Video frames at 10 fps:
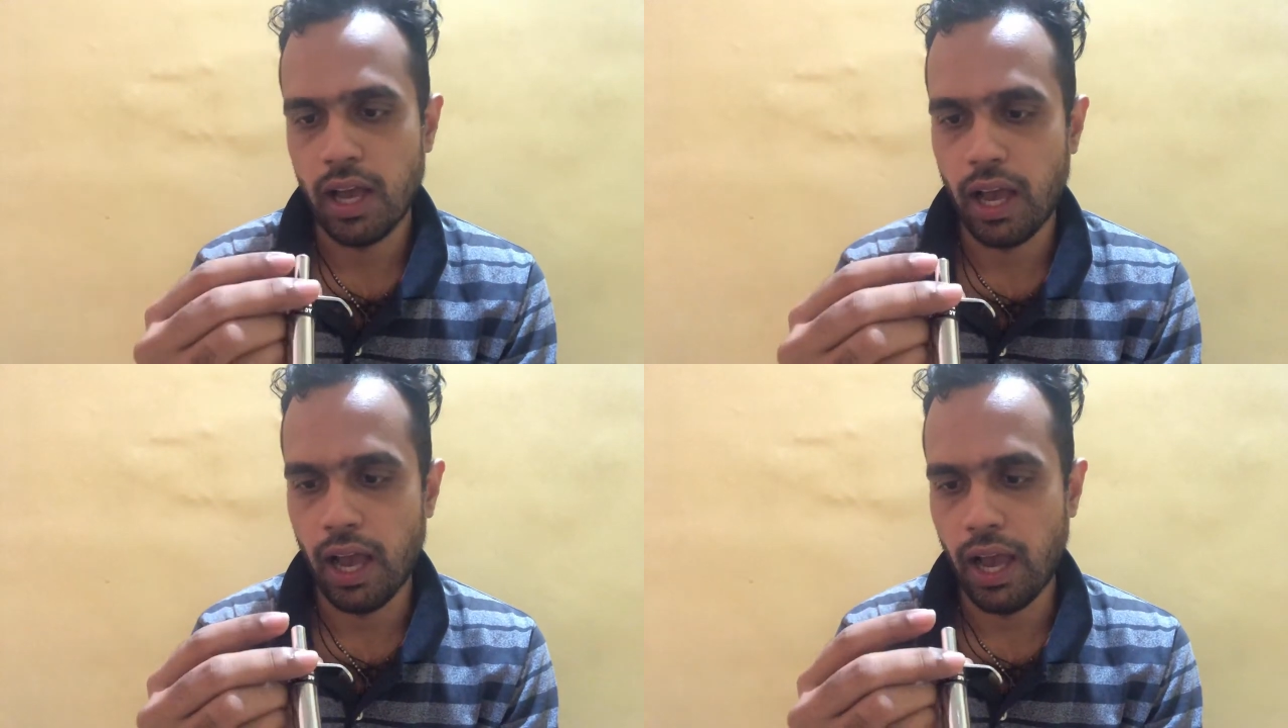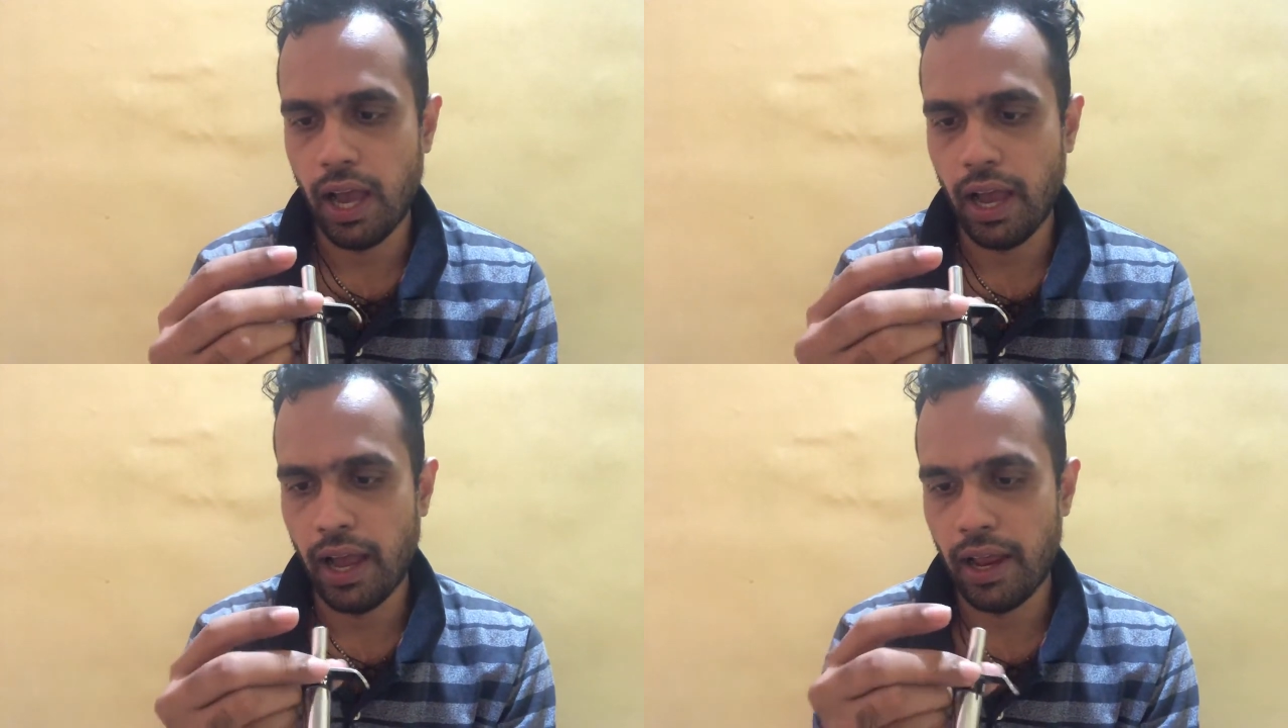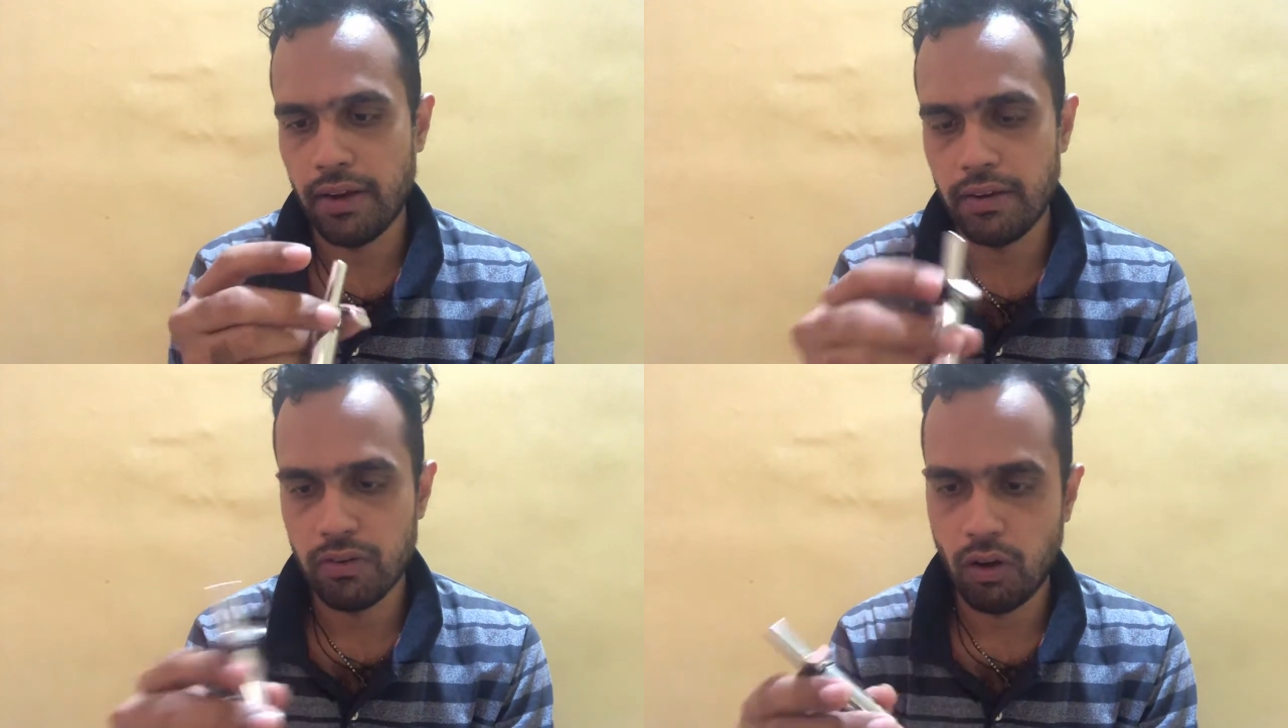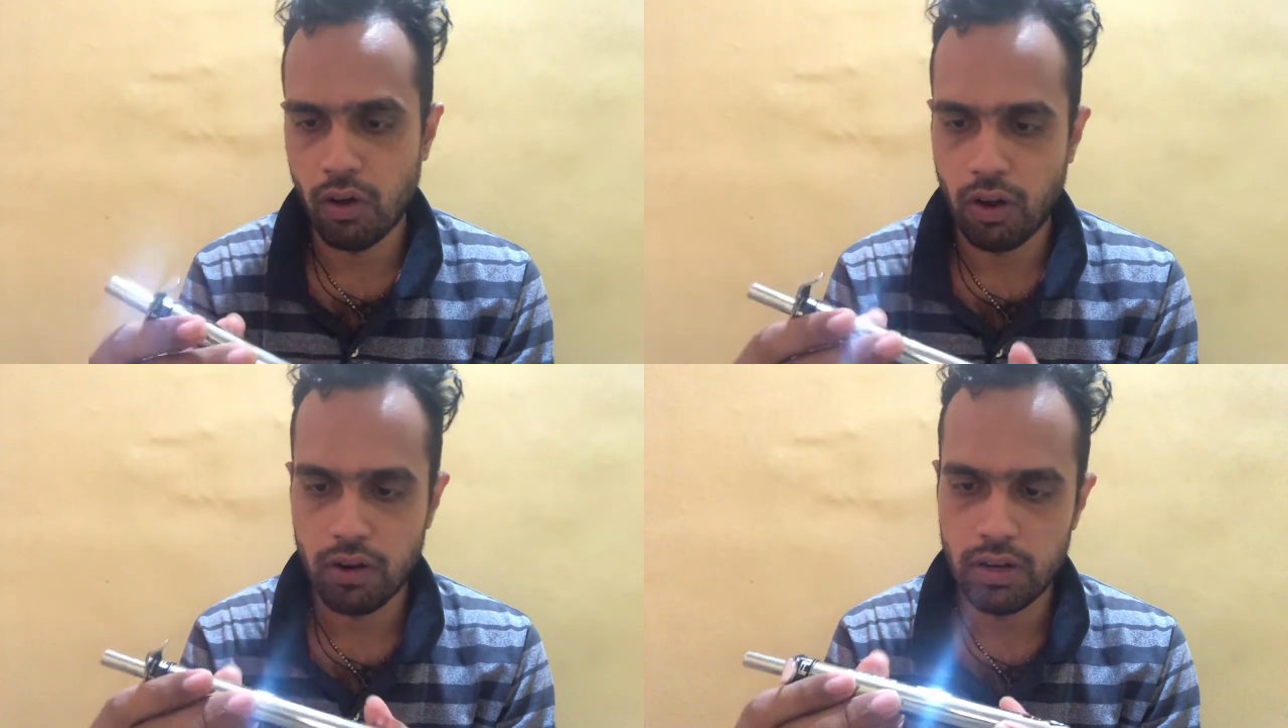And
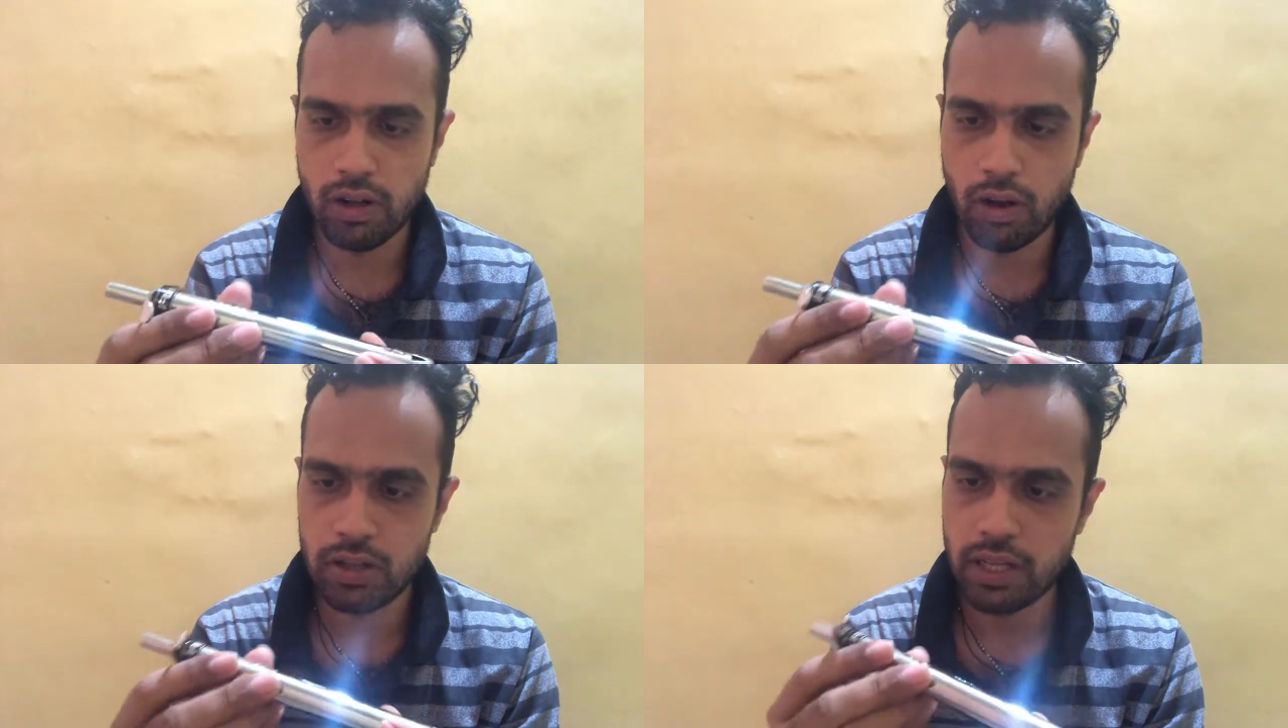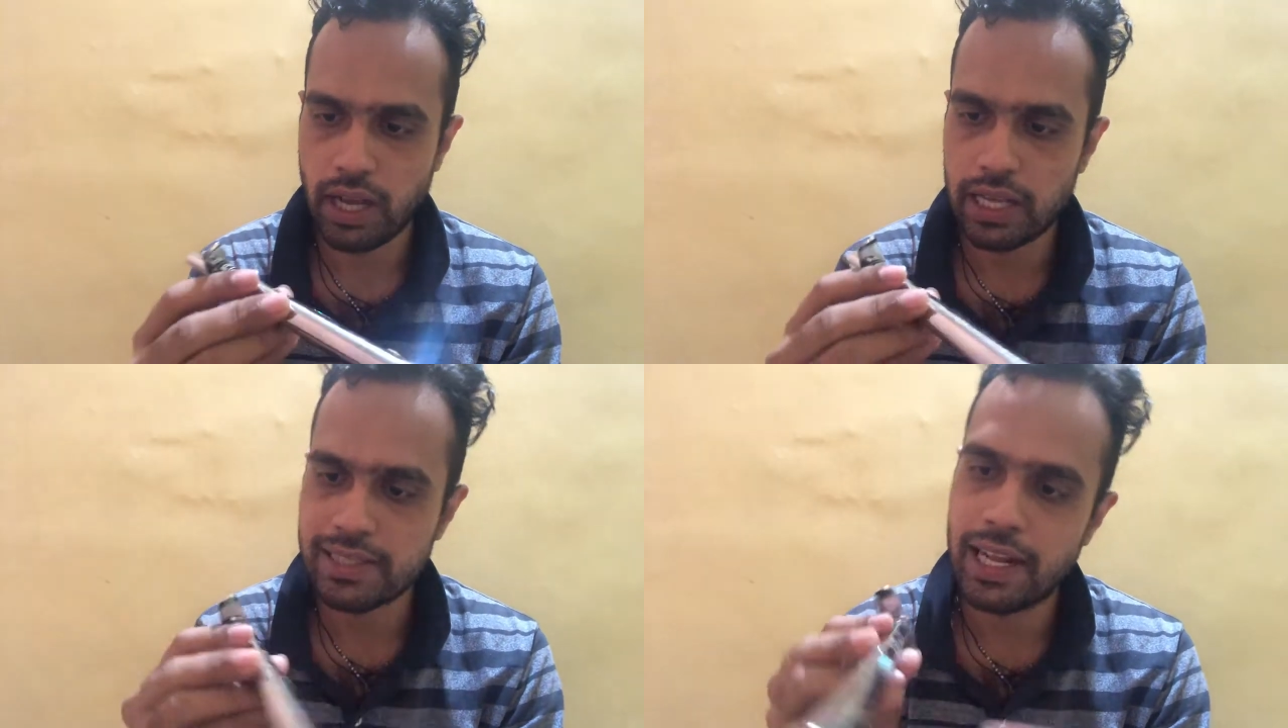on the gas